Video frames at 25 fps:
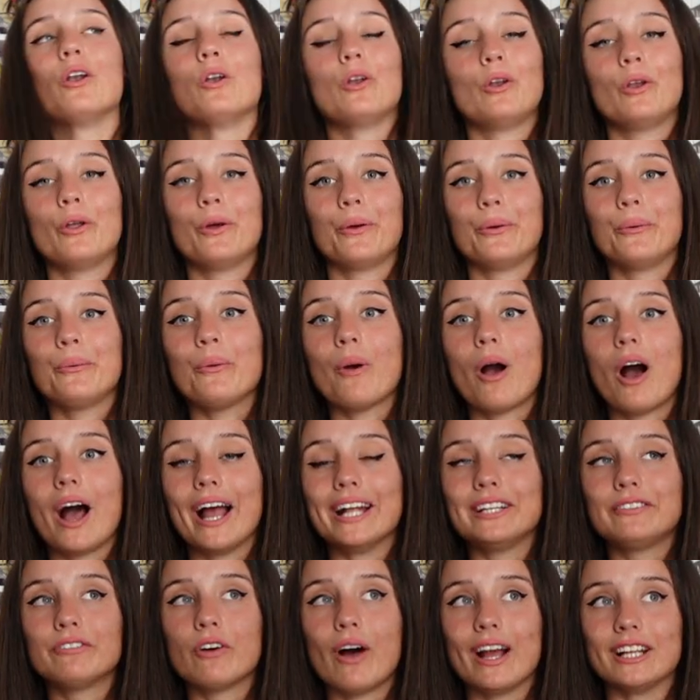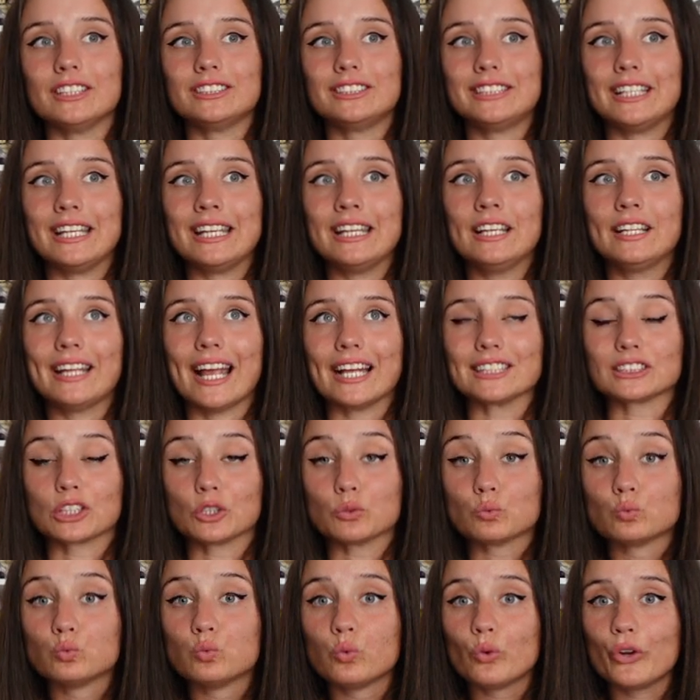Luo, I find she gets
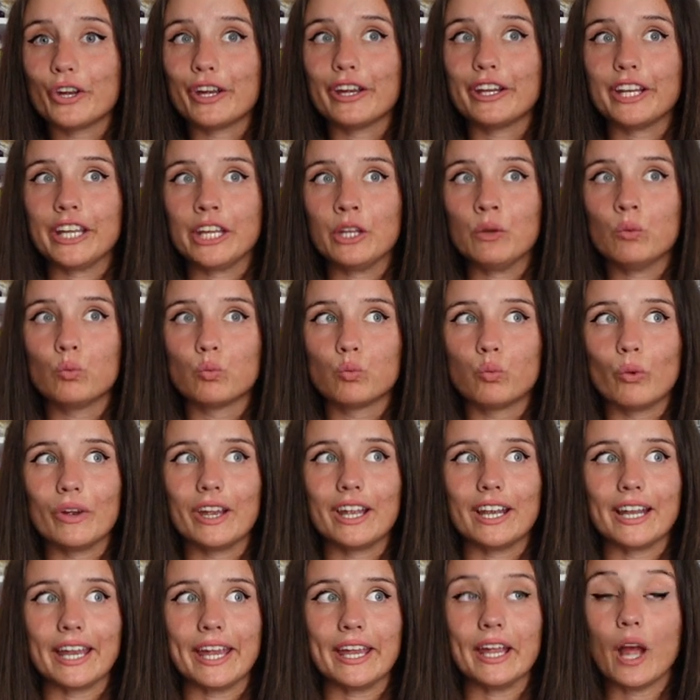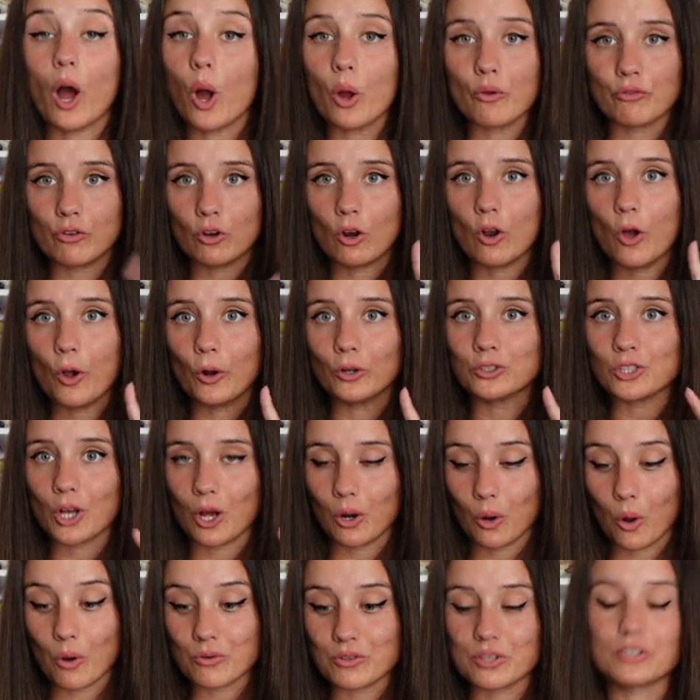really, really overlooked a
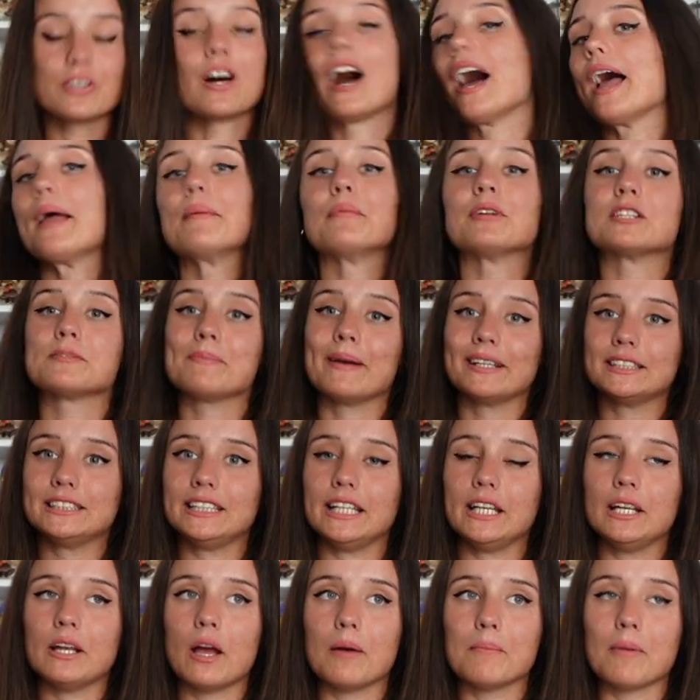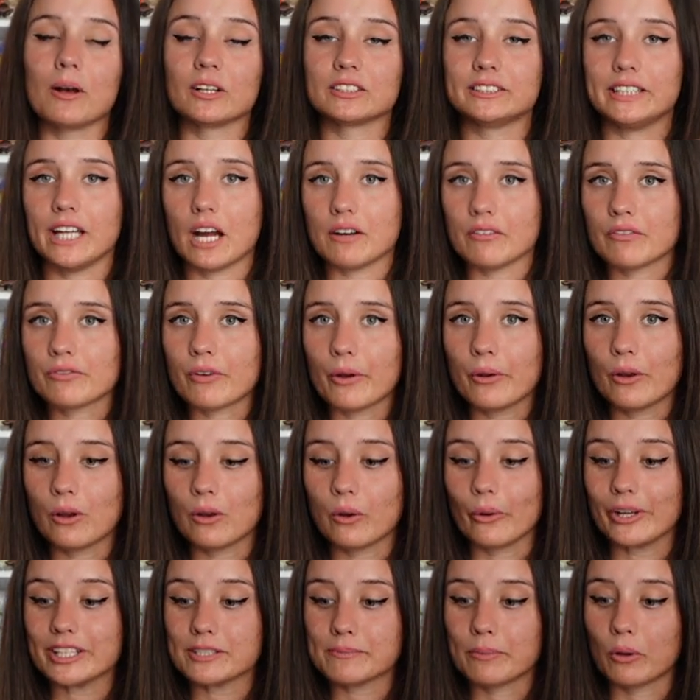lot of the time, especially amongst the other
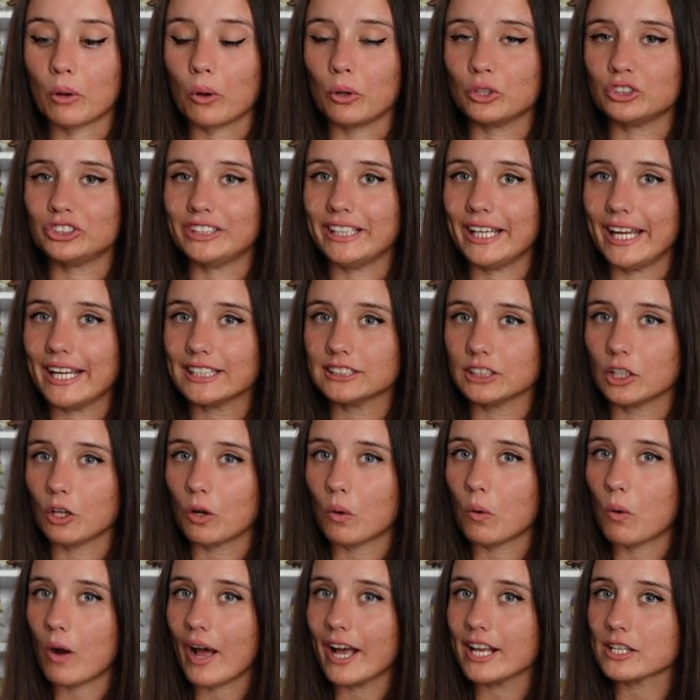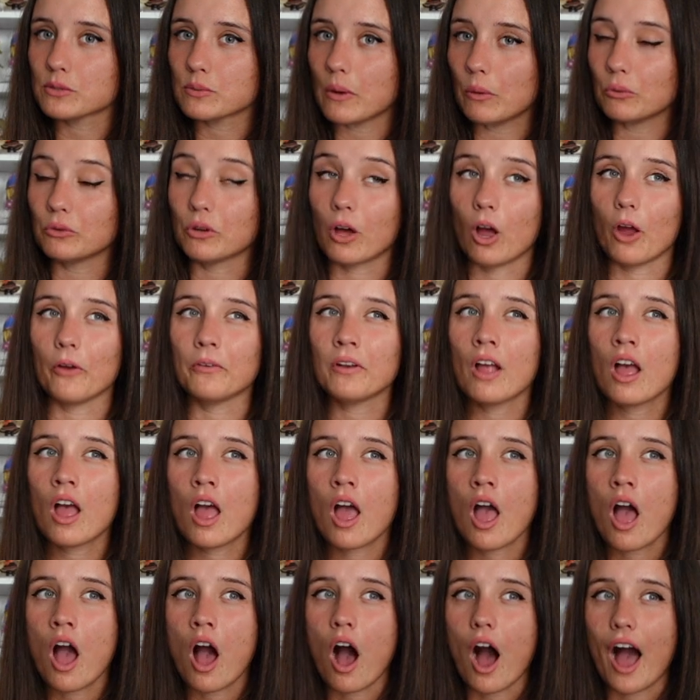Vocaloids because she isn't quite as well known.
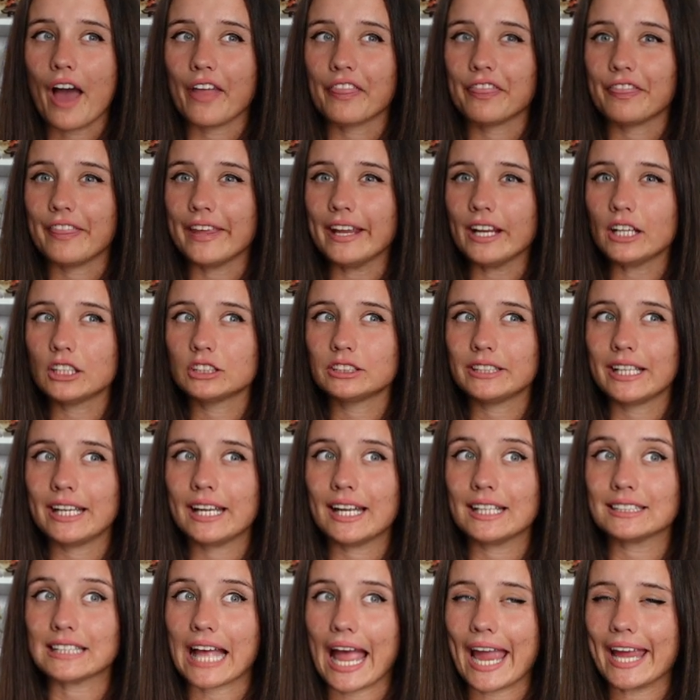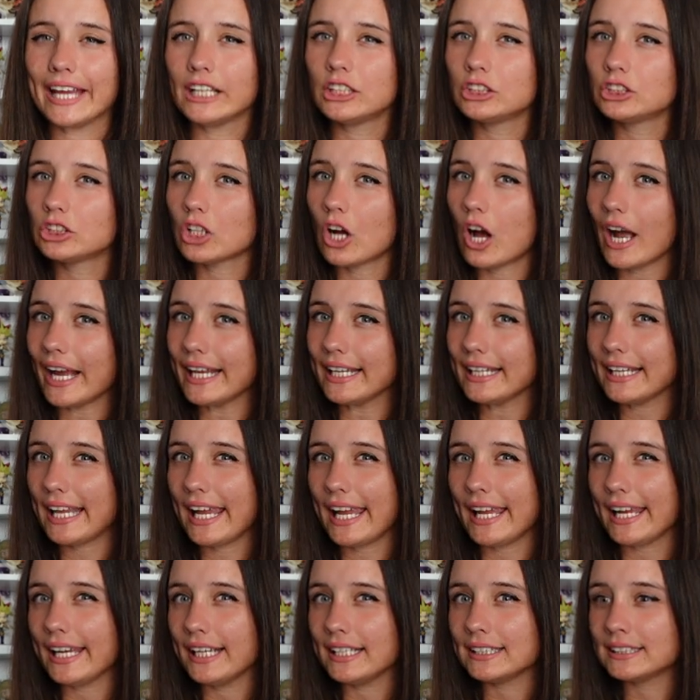I think she is a
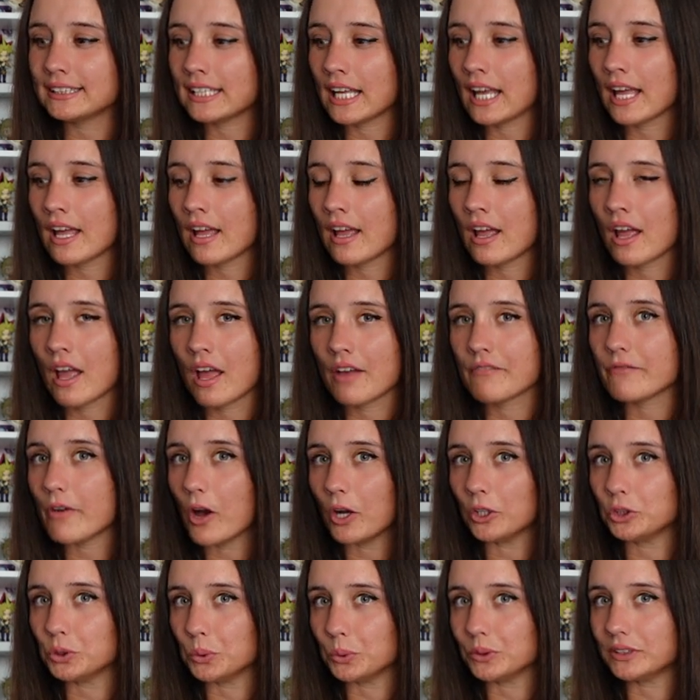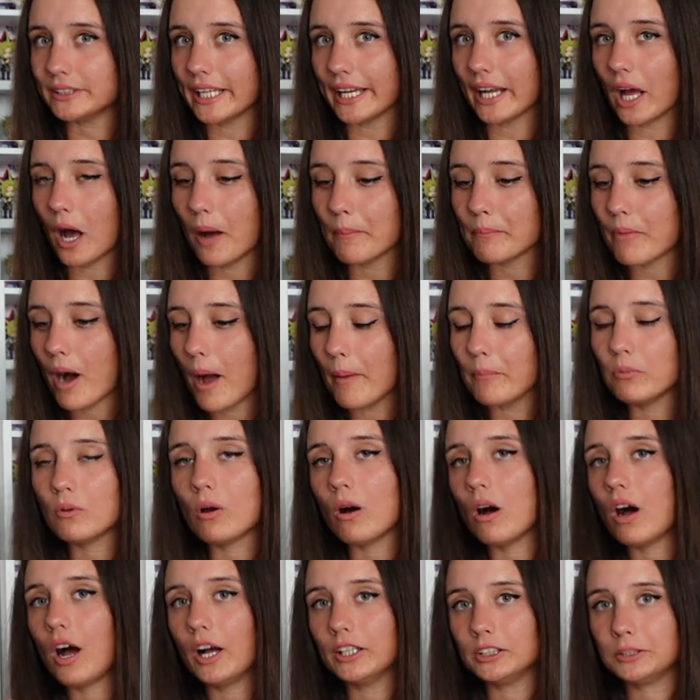Chinese virtual singer, but I'm
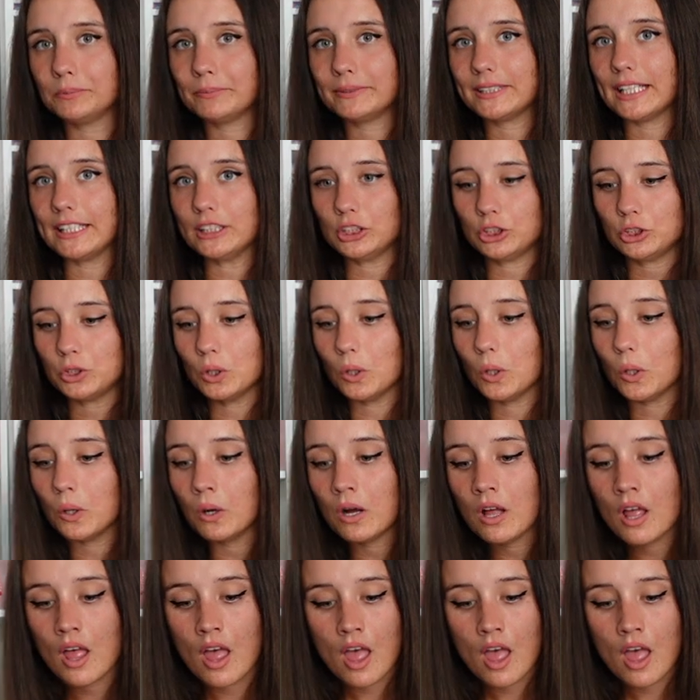not 100% sure.